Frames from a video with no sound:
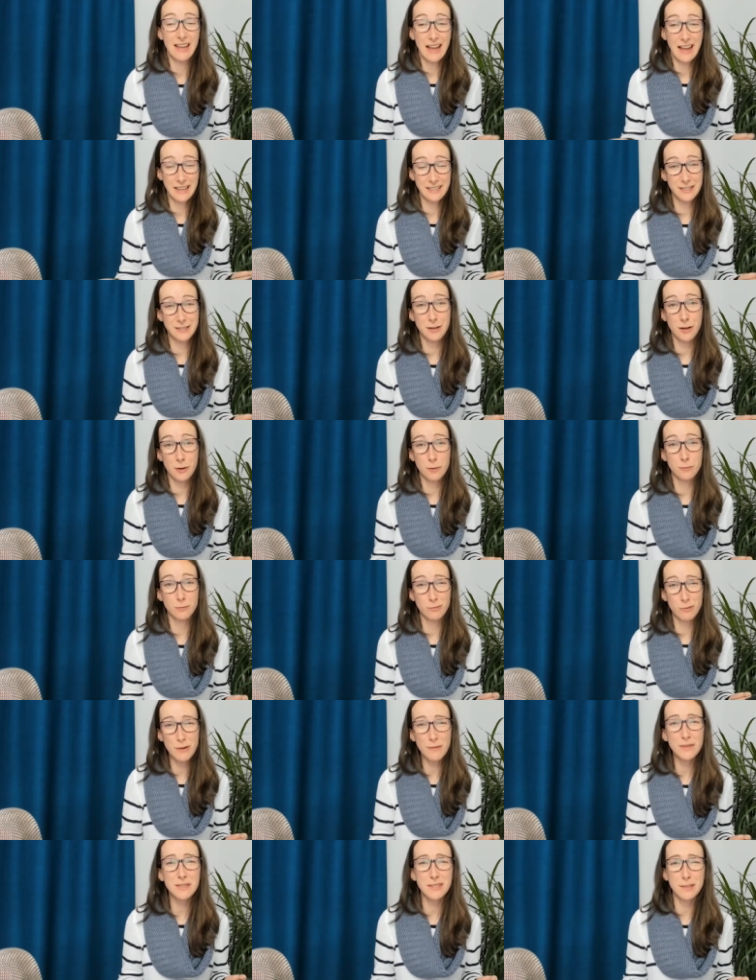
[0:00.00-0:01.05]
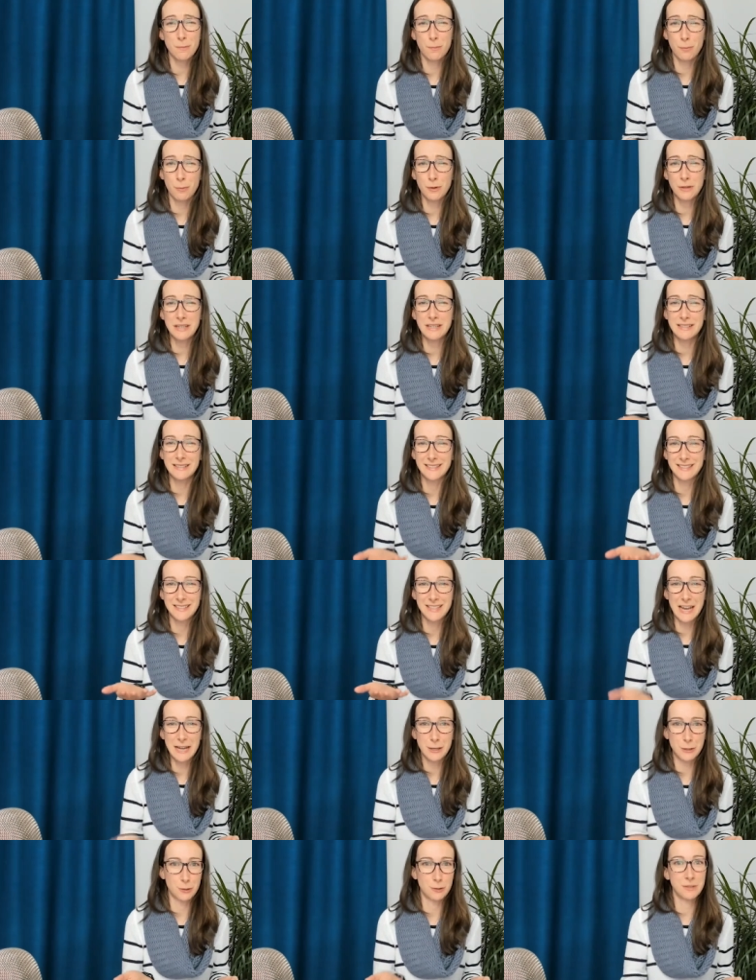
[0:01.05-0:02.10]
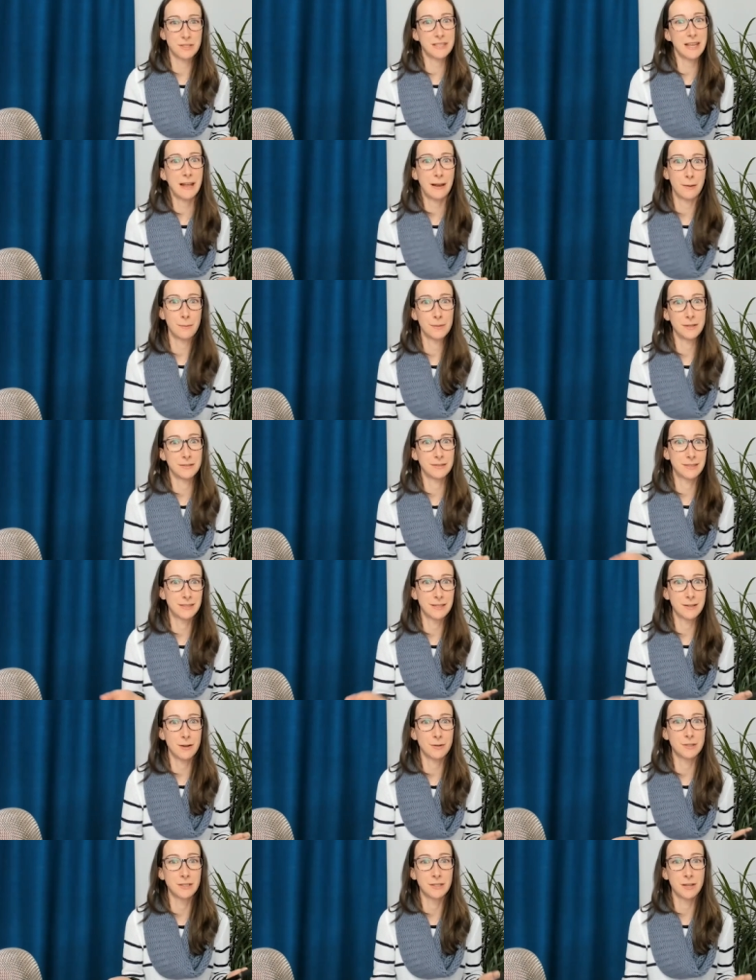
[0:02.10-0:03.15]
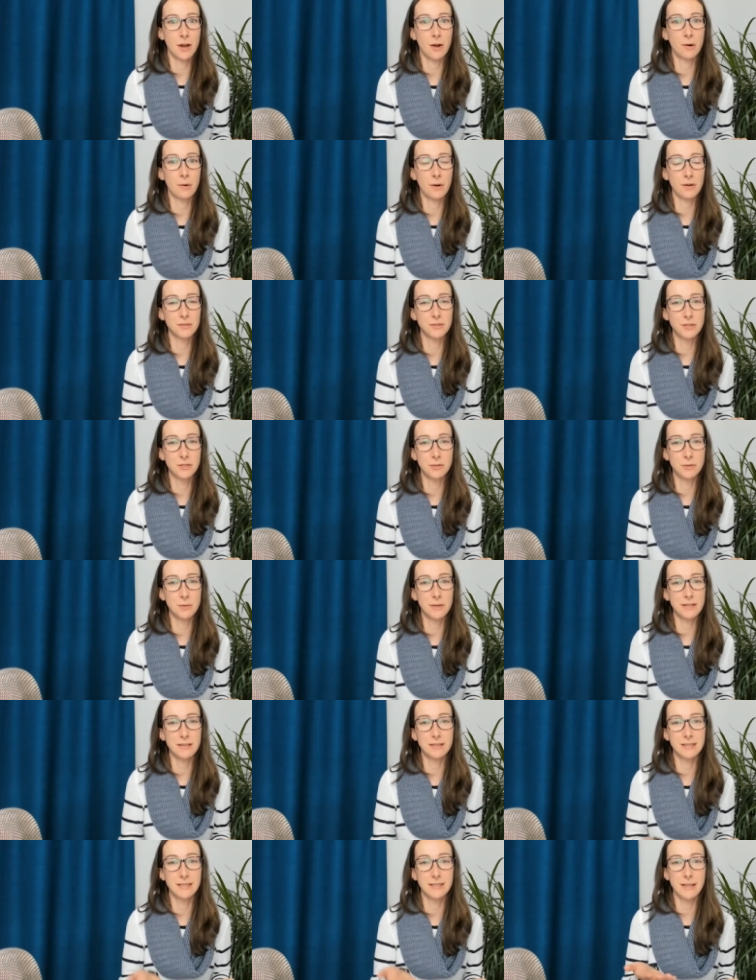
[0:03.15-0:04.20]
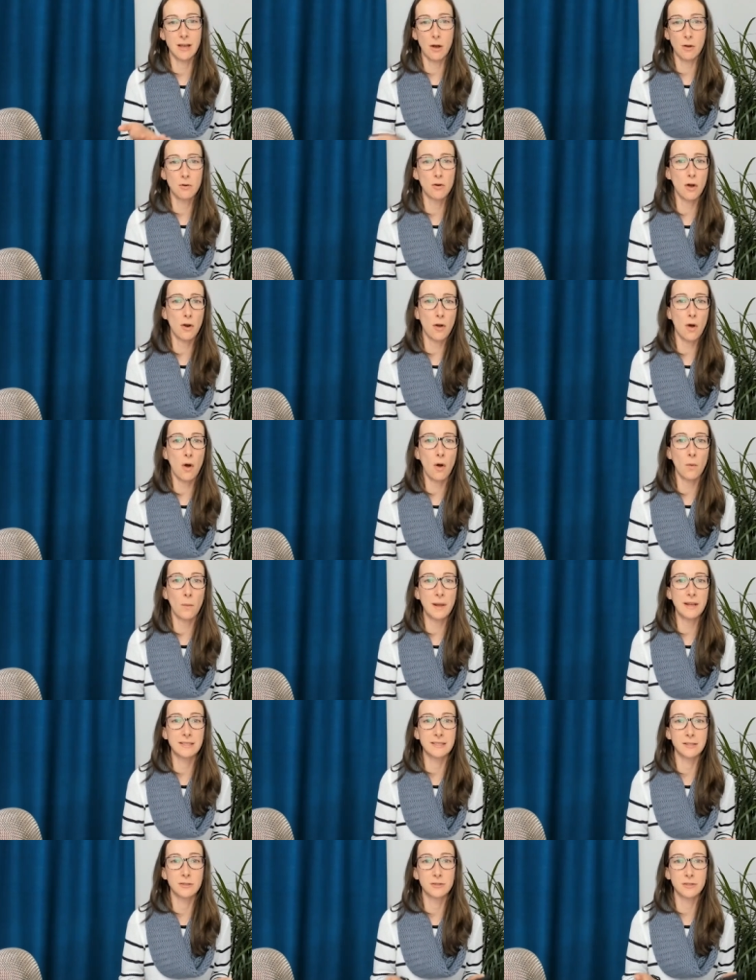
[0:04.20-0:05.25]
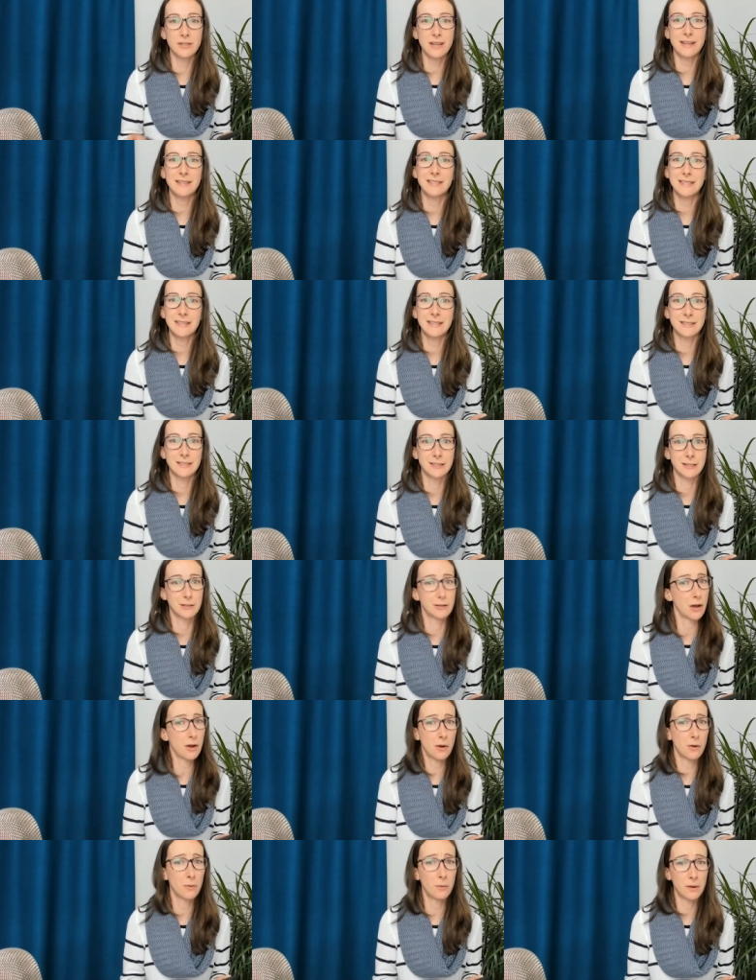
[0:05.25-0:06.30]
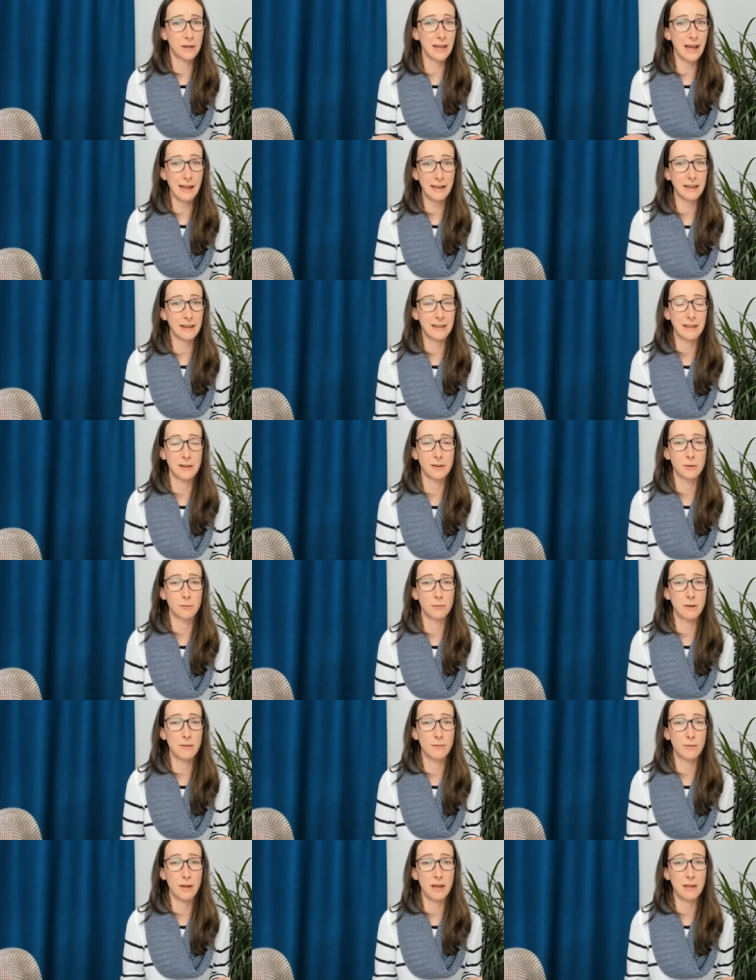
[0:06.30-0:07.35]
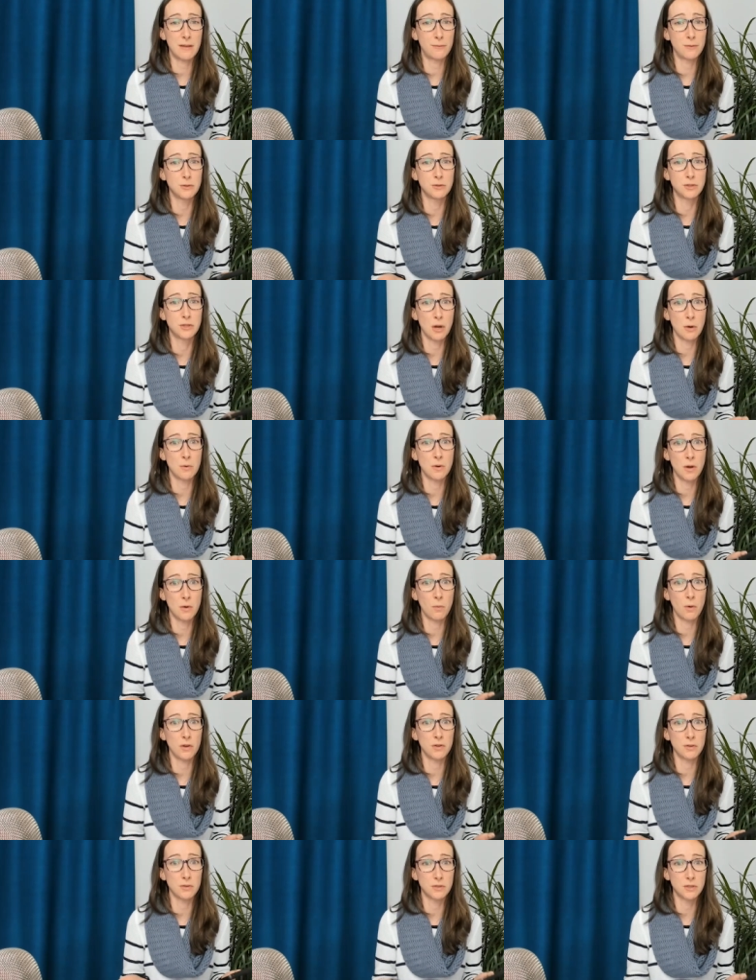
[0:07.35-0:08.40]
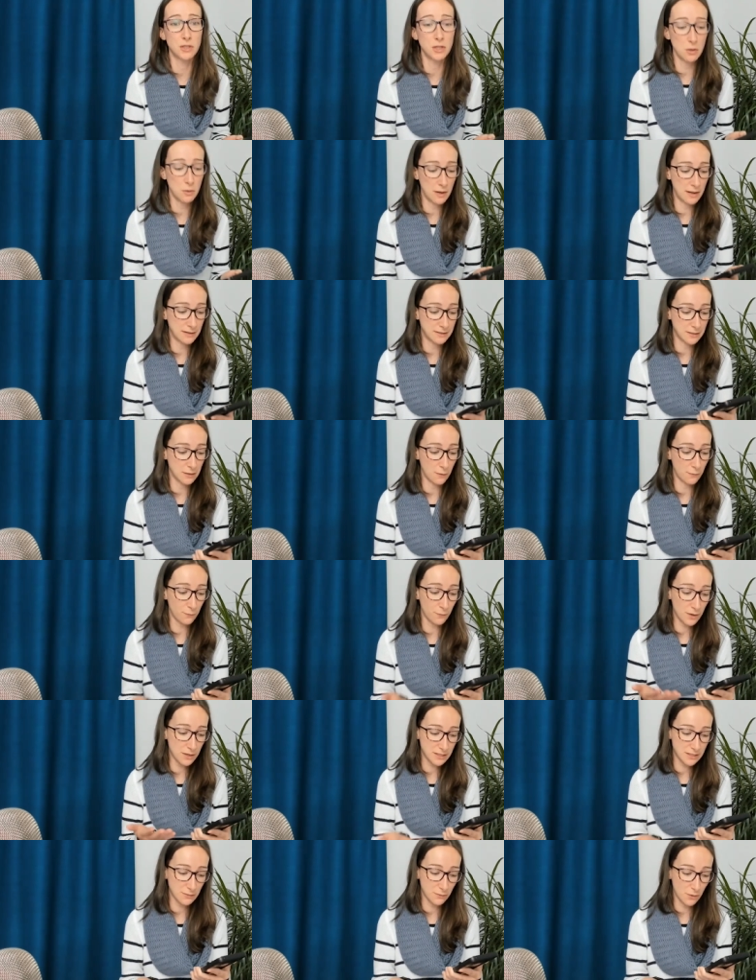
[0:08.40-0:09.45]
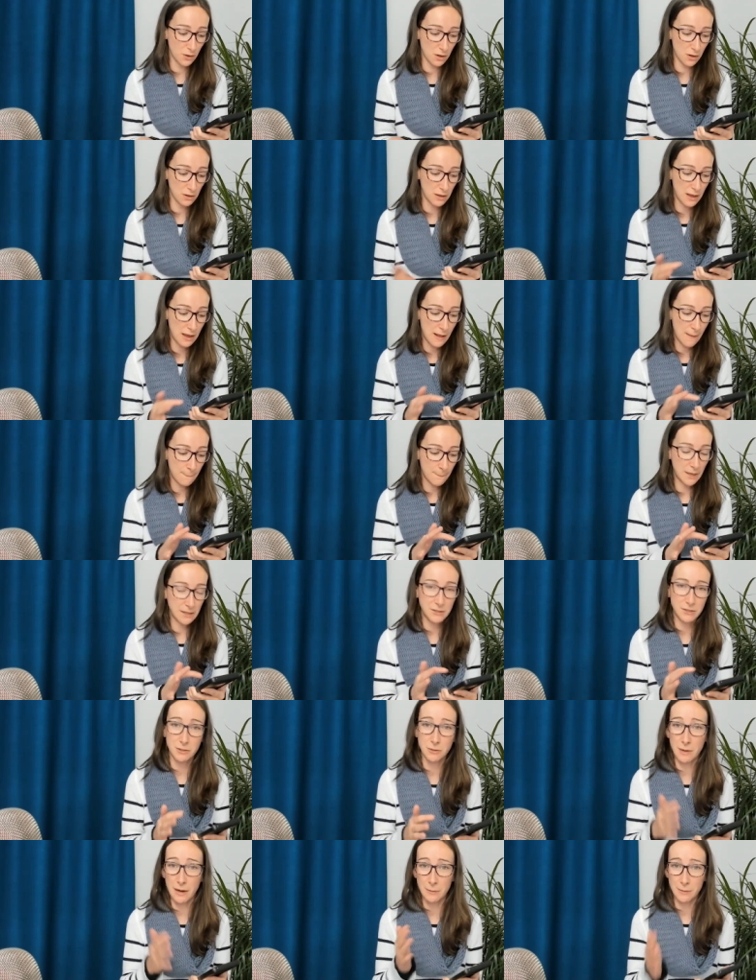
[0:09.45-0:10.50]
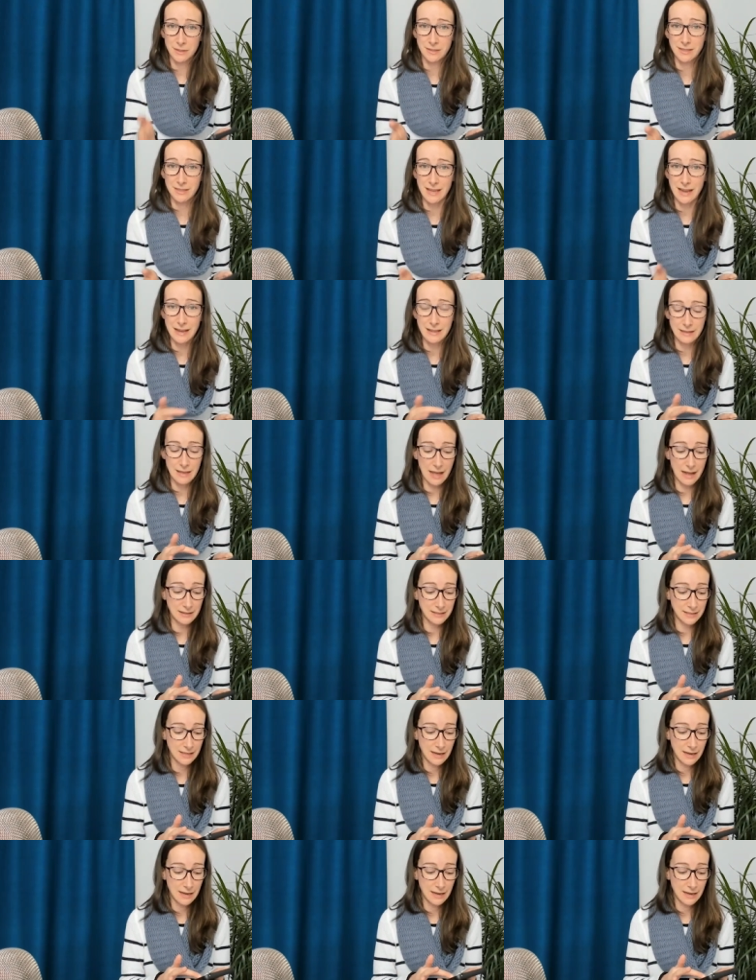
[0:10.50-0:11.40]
and you know, rivers are pretty dangerous elements, you know, to go onto. It's not always a good idea to go kayaking on a river if you don't know what you're doing. So first of all, Madhu, I would say that